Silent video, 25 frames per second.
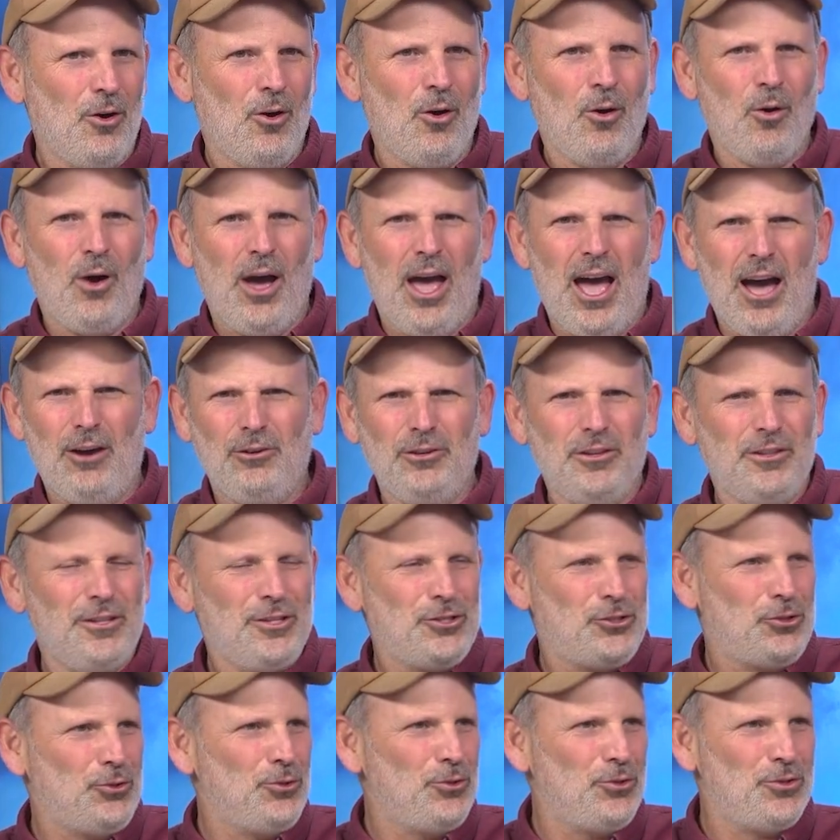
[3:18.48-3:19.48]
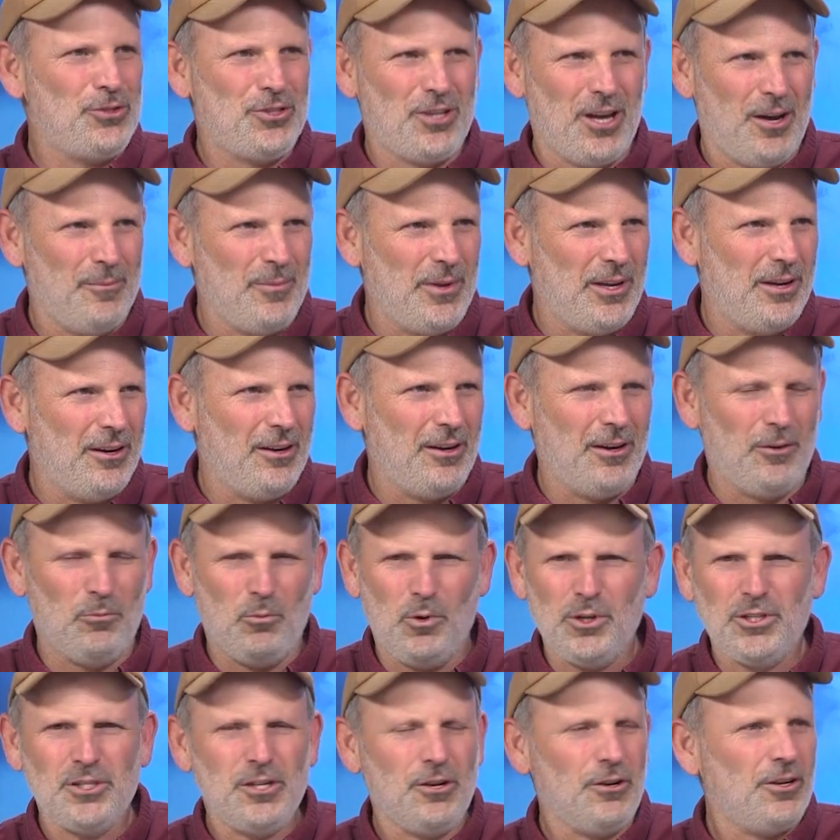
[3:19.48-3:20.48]
how did the Jews come here and
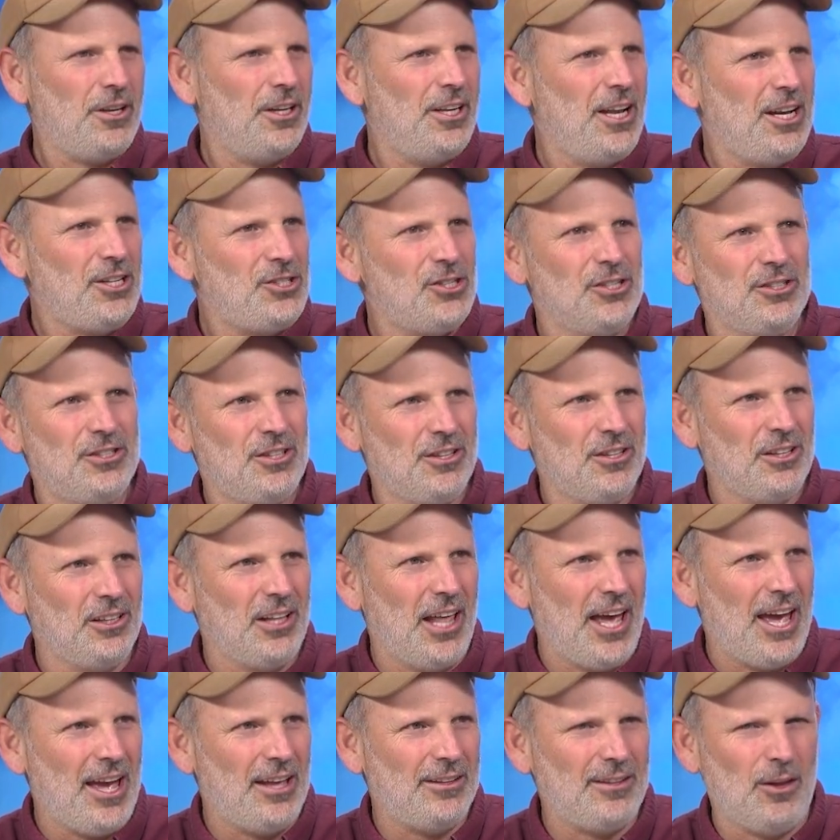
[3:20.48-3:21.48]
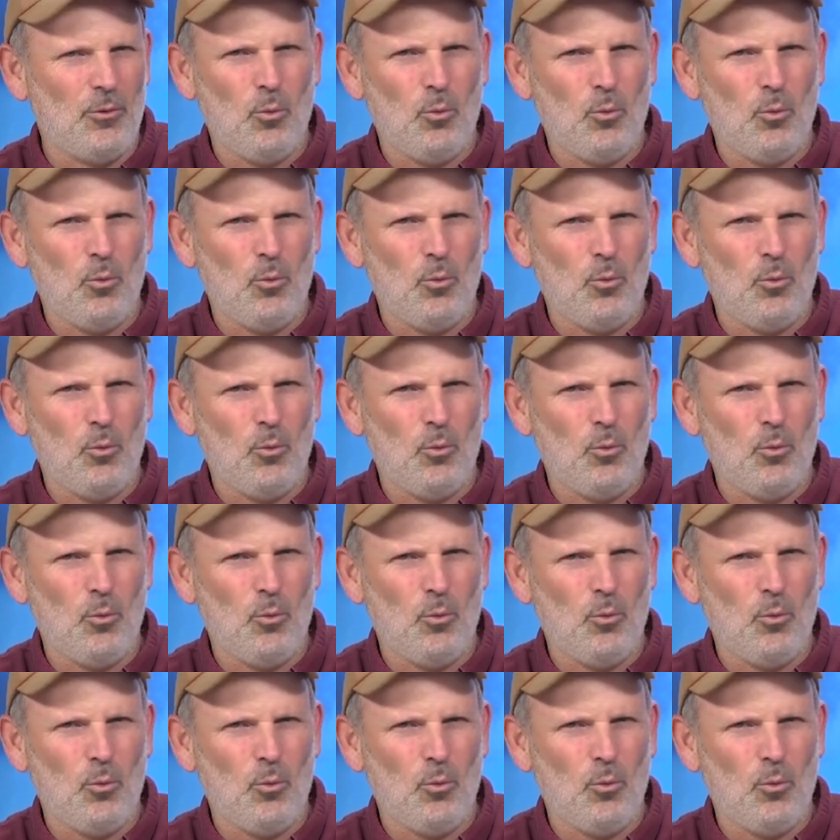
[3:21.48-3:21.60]
what's their connection to the land and